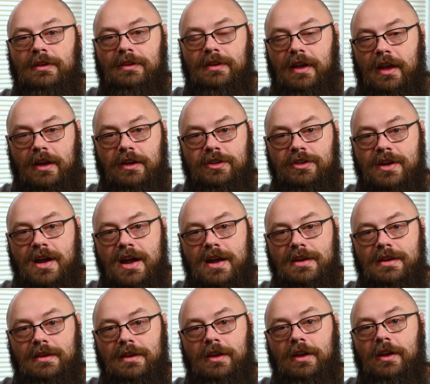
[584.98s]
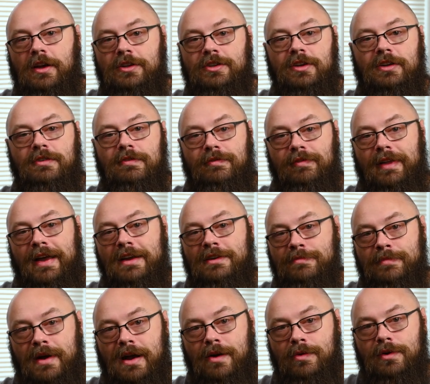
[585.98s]
take a shot, adjust flash
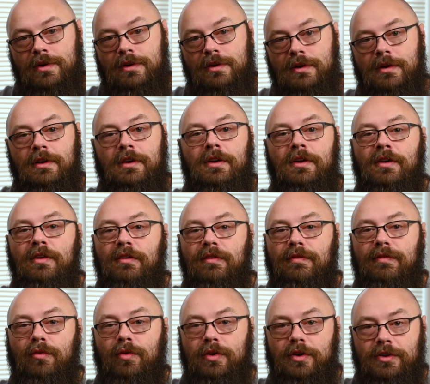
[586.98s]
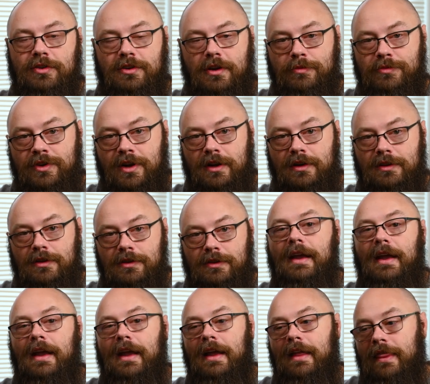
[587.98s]
power for your subject,
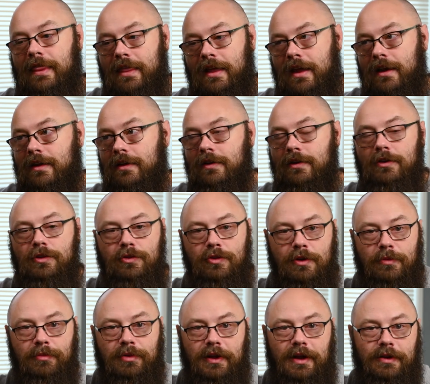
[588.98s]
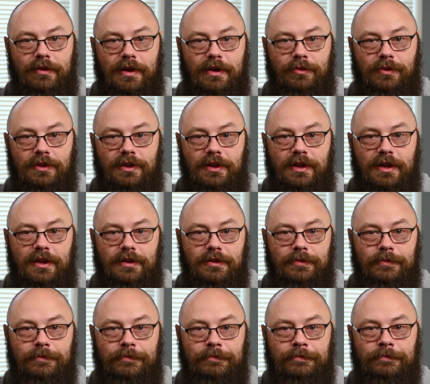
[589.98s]
and then you can play around with the light.
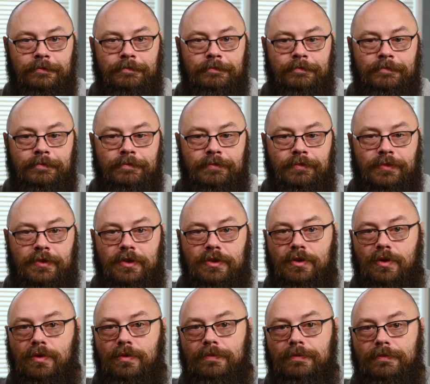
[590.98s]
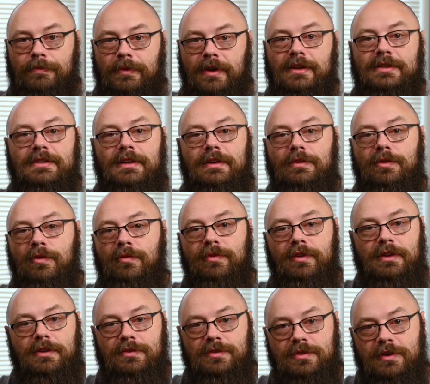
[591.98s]
So, like I said,
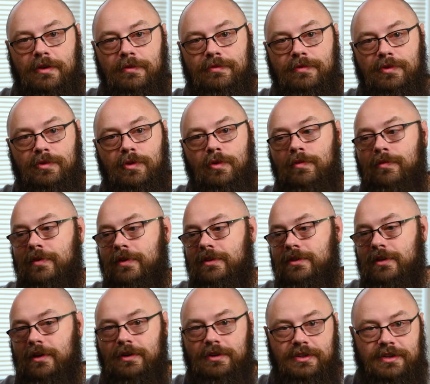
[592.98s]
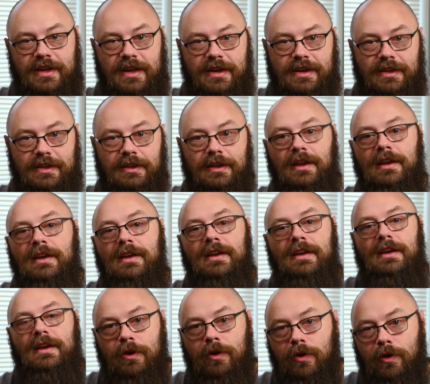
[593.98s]
hopefully this was helpful. Hopefully it's understanding.
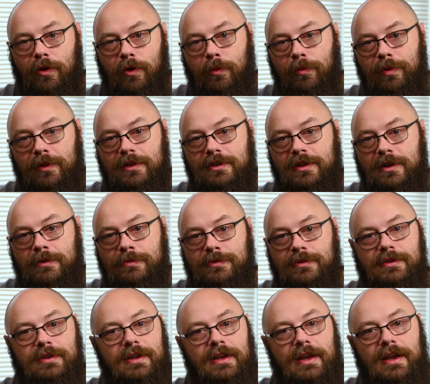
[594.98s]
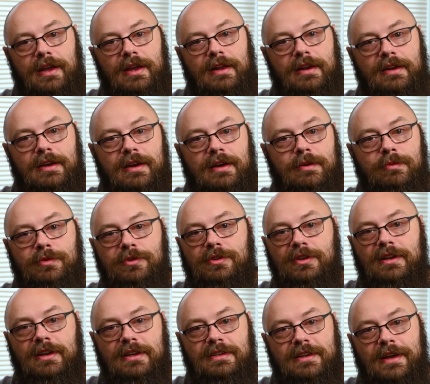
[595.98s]
Hope this helps, and we'll
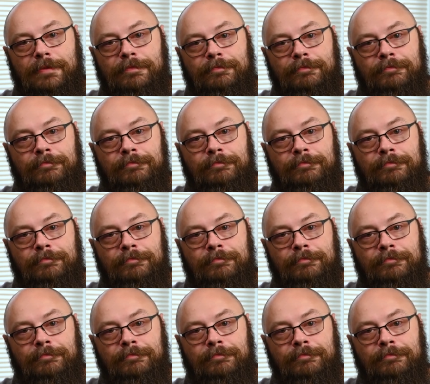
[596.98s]
see you next time.